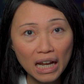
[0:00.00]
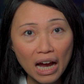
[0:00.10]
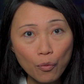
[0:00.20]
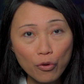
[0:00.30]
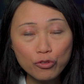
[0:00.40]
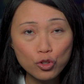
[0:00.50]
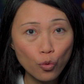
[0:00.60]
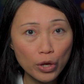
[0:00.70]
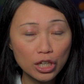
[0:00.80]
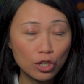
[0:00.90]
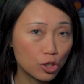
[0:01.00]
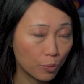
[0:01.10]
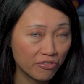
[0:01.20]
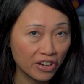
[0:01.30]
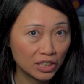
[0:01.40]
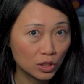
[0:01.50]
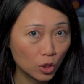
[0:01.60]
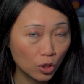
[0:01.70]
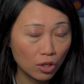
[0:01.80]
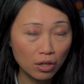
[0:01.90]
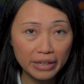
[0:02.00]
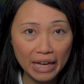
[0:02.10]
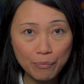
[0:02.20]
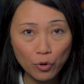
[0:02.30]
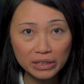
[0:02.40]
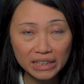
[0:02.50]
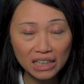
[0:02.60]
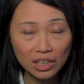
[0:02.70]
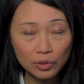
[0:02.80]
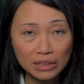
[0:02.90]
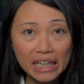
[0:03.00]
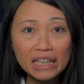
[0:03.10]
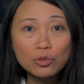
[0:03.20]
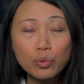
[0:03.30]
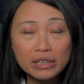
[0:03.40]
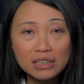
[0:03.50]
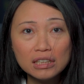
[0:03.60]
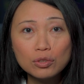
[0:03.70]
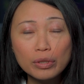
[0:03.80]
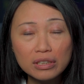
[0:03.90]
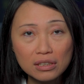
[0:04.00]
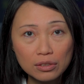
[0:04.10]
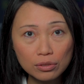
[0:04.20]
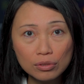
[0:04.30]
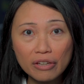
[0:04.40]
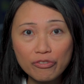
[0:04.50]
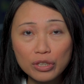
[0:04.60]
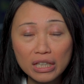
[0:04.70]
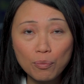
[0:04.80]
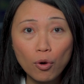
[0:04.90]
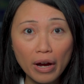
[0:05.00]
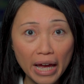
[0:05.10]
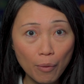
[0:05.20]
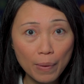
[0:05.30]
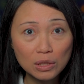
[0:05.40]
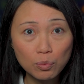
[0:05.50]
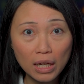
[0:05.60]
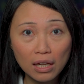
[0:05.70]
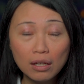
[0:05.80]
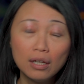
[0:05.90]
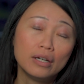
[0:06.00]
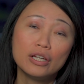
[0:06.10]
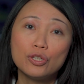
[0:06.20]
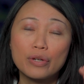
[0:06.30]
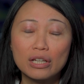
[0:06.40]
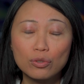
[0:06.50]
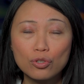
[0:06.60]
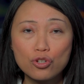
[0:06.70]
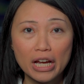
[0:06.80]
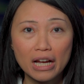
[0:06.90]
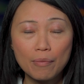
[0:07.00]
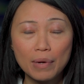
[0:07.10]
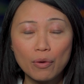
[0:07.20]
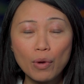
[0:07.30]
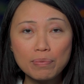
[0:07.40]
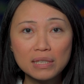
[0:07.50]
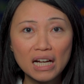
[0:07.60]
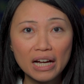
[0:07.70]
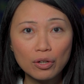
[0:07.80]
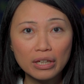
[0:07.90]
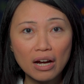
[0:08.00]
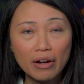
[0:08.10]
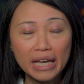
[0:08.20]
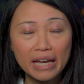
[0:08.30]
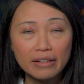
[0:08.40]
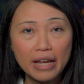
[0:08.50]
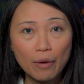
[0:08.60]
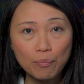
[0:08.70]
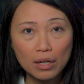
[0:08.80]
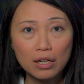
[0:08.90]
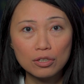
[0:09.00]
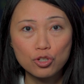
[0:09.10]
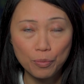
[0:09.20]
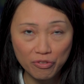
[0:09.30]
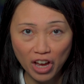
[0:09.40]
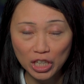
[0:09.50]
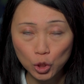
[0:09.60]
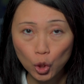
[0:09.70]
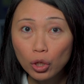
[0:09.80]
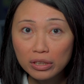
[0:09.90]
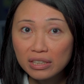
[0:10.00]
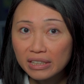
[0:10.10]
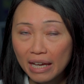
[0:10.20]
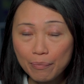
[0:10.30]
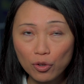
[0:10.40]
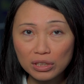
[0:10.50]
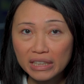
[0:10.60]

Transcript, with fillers: luck with growing your Shopify store, get more sales in 2022. If you need more help as well, you can also check out my website on how I can help uh, Shopify store owners get more